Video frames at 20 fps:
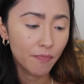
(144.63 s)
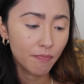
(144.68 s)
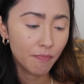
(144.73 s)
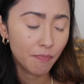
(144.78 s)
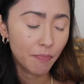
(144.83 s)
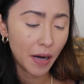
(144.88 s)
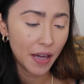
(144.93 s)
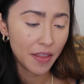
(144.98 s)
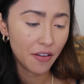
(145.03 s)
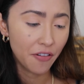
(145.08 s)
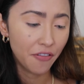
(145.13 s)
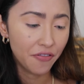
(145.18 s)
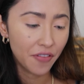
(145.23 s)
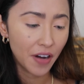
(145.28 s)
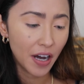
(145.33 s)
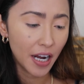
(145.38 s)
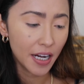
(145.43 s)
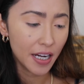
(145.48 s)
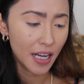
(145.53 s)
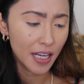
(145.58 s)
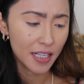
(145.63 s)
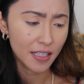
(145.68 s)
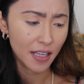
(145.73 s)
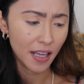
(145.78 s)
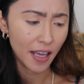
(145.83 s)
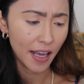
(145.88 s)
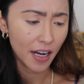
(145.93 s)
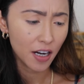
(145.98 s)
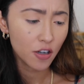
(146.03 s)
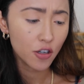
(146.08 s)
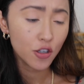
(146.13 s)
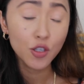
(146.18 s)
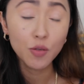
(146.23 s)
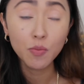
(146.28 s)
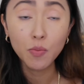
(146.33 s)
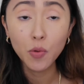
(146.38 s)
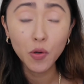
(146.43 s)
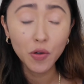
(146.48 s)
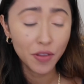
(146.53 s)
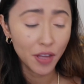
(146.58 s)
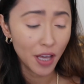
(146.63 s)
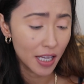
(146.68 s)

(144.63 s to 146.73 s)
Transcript: by the fine as air, smooth